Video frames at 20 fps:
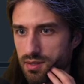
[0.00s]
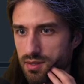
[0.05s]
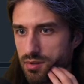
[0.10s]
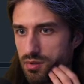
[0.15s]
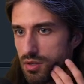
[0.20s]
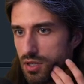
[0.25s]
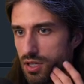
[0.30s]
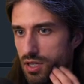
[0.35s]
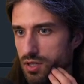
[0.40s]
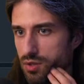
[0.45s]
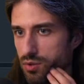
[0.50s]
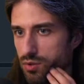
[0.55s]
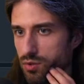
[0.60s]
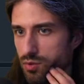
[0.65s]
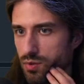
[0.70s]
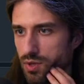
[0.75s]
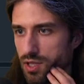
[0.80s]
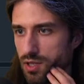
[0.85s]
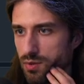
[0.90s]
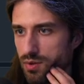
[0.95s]
Okay, I don't know
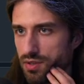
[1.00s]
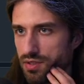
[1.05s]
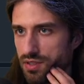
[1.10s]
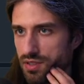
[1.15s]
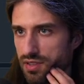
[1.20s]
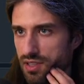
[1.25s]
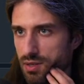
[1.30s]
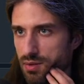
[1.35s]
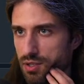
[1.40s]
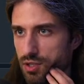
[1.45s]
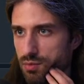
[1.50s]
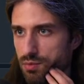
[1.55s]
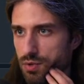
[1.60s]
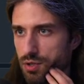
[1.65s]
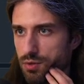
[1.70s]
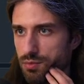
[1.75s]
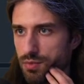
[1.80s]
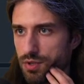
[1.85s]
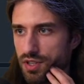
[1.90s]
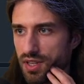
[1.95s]
why there was the exclamation
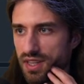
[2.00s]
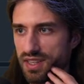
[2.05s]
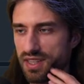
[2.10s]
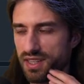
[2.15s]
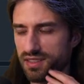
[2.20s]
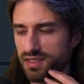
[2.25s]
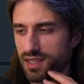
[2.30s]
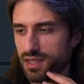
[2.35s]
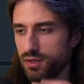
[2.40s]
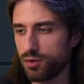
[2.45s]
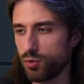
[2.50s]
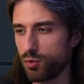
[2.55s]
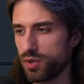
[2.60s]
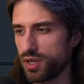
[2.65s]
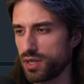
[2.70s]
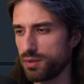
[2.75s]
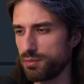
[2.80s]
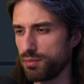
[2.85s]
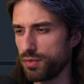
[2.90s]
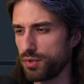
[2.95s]
point, but I guess like the
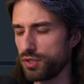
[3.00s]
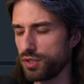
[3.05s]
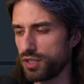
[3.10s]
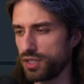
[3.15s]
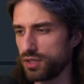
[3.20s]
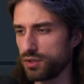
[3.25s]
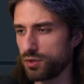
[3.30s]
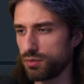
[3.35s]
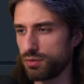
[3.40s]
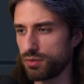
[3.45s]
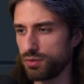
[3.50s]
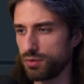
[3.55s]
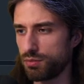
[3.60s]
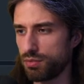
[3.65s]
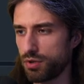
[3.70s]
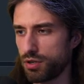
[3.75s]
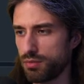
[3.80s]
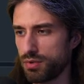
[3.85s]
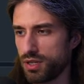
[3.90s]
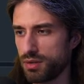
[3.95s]
way I'm modeling the
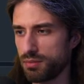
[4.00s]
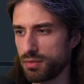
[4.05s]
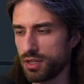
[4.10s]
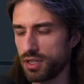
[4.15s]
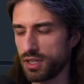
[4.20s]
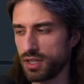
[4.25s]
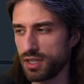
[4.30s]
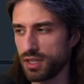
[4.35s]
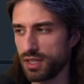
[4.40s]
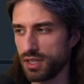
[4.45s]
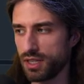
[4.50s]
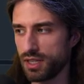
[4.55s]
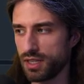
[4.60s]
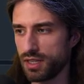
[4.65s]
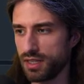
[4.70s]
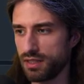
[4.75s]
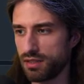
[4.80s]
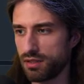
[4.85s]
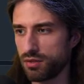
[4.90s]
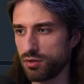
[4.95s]
problem
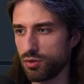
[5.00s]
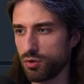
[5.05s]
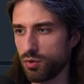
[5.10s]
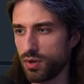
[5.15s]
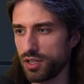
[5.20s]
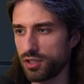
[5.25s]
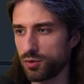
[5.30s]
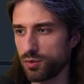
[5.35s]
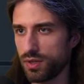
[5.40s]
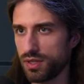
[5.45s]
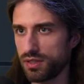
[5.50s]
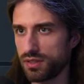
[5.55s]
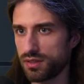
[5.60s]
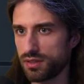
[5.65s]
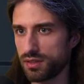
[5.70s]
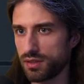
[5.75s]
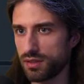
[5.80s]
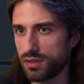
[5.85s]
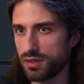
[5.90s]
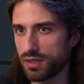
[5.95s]
isn't the right one,
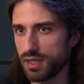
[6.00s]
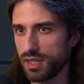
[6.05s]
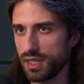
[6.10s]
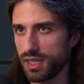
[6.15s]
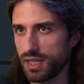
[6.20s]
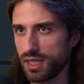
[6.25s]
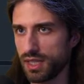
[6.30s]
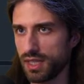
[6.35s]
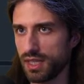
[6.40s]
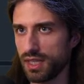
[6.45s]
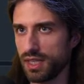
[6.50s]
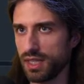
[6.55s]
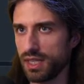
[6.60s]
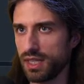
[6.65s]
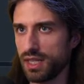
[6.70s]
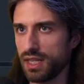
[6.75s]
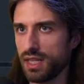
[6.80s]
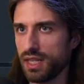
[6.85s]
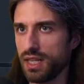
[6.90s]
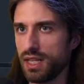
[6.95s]
so
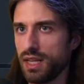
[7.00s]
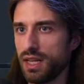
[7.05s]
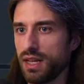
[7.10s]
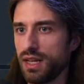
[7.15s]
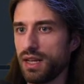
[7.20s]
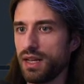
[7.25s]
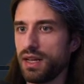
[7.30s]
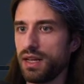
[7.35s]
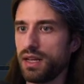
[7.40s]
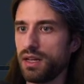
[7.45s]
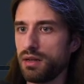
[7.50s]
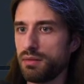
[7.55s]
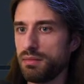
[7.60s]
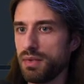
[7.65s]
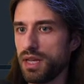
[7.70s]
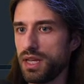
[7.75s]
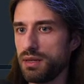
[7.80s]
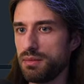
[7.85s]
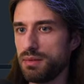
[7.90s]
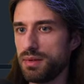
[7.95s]

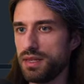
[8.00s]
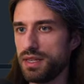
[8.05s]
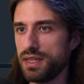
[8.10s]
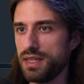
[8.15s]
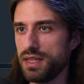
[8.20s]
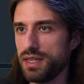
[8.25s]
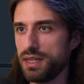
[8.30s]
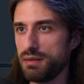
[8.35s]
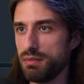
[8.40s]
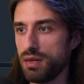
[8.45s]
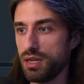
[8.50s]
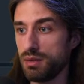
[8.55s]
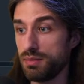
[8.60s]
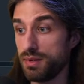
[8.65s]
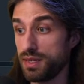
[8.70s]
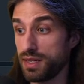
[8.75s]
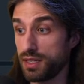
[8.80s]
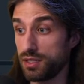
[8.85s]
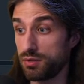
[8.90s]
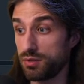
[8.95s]

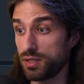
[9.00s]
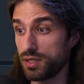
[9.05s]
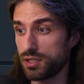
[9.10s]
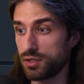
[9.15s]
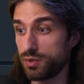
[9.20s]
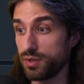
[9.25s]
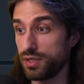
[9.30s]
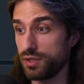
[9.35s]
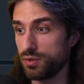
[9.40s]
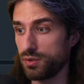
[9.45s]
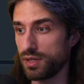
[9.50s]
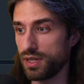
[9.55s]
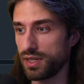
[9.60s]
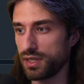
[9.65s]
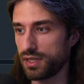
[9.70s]
maybe I should actually do